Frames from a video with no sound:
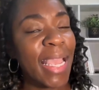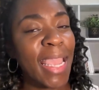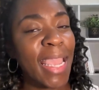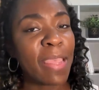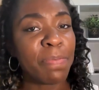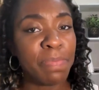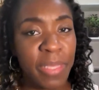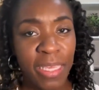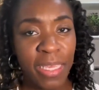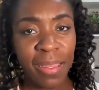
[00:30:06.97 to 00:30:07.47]
a
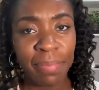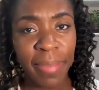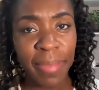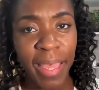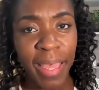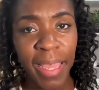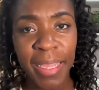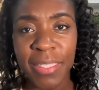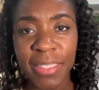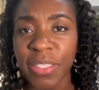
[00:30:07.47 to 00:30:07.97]

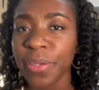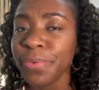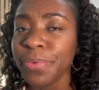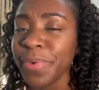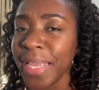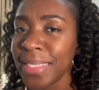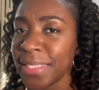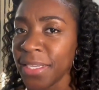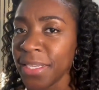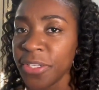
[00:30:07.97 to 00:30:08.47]
BMX
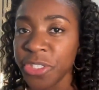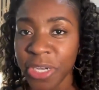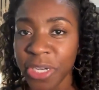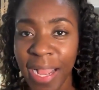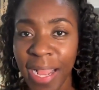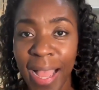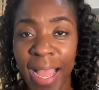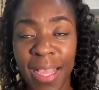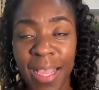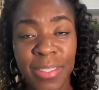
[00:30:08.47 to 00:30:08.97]
racing
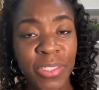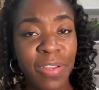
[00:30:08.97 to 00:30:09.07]
track,